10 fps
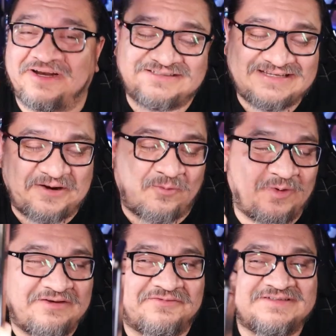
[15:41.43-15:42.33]
I just gotta
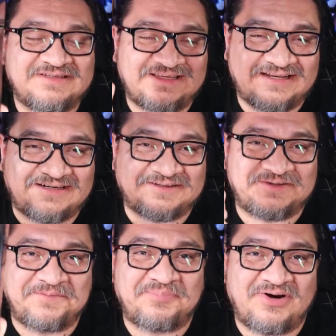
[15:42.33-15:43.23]
wait for it to get at a
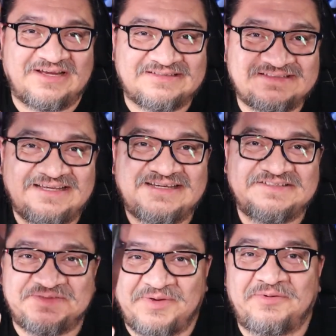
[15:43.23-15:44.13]
good price
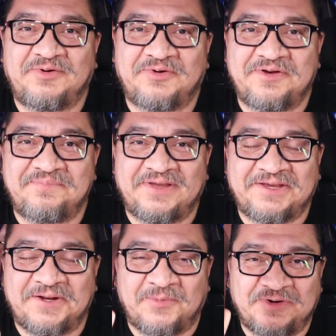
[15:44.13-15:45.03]
to be able to go ahead and
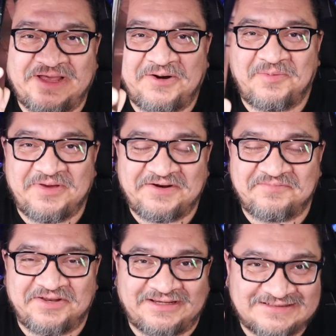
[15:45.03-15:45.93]
pick it up. We're not all made
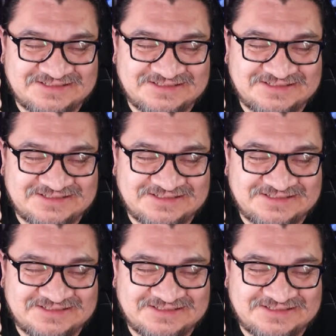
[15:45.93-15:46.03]
of money.